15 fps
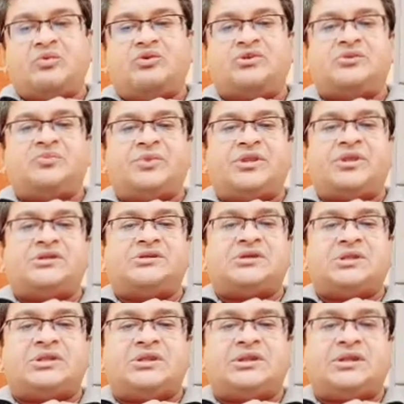which Mary
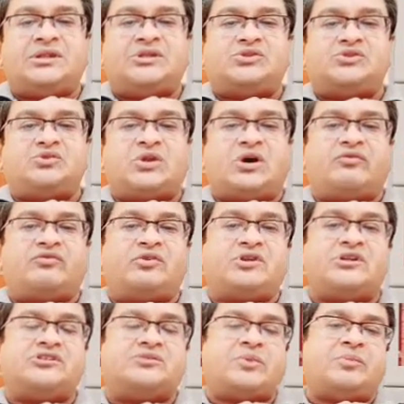Shelley read soon
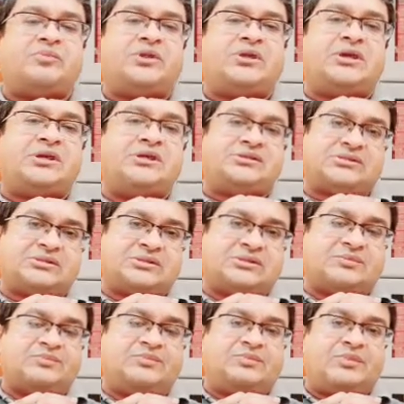after its publication
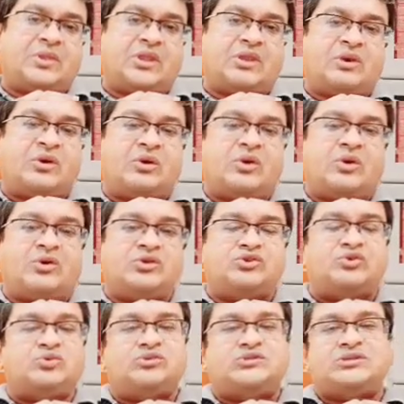
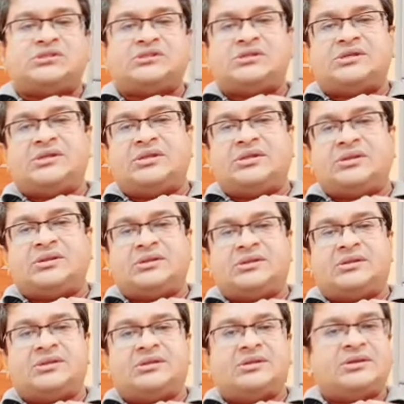on June 16,
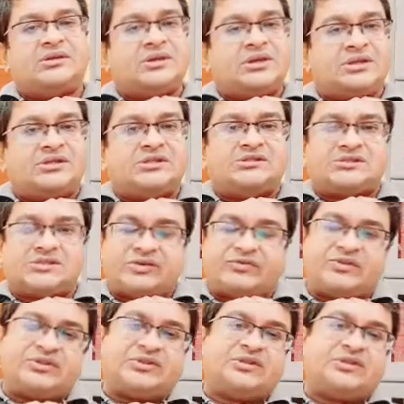
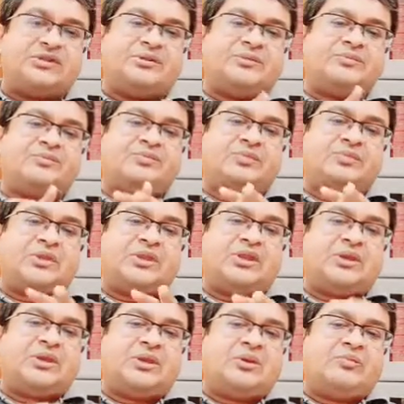1870.
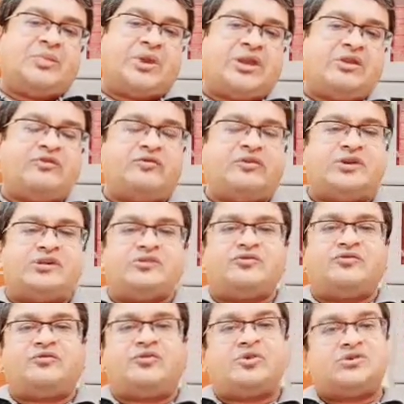Manfred's
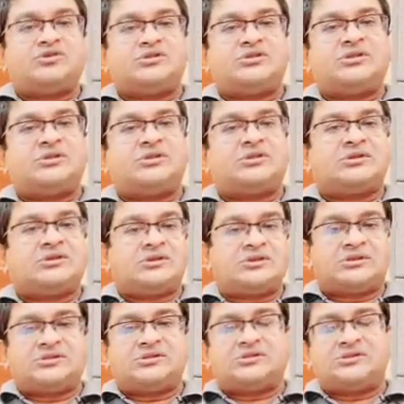Faustian
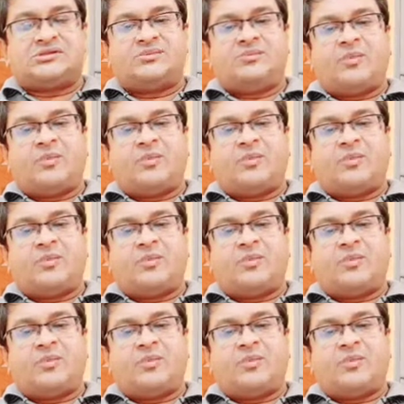thirst